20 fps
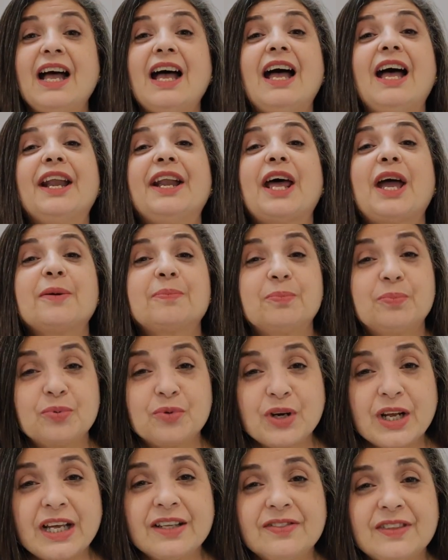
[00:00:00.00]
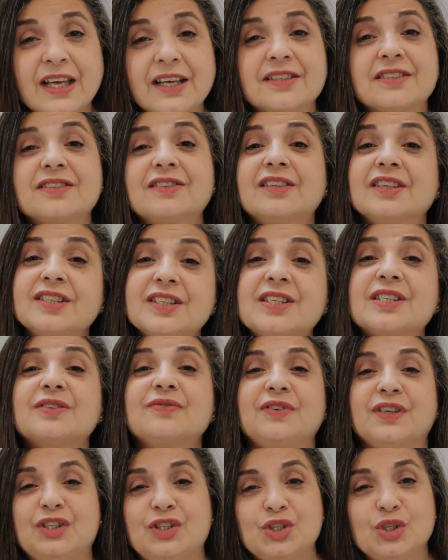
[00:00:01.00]
and I pray that this
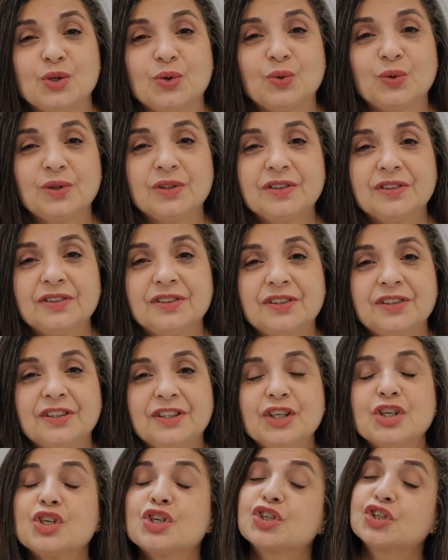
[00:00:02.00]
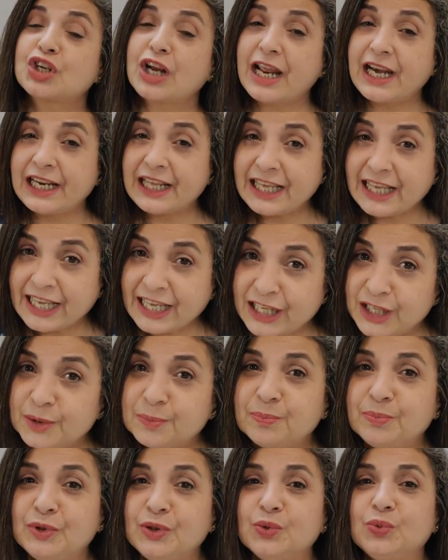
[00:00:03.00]
video shall
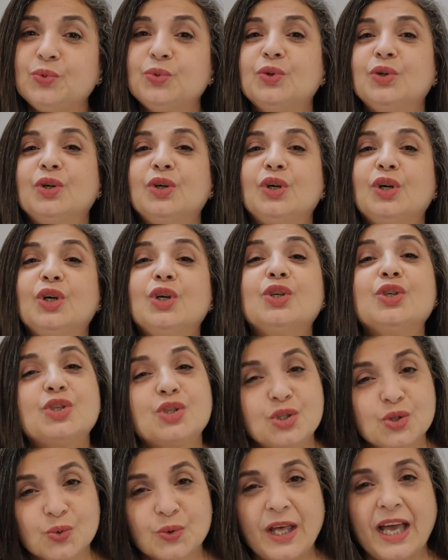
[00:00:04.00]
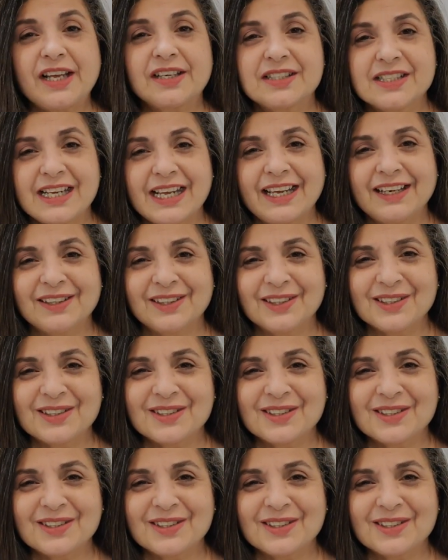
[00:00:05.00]
help you to that end.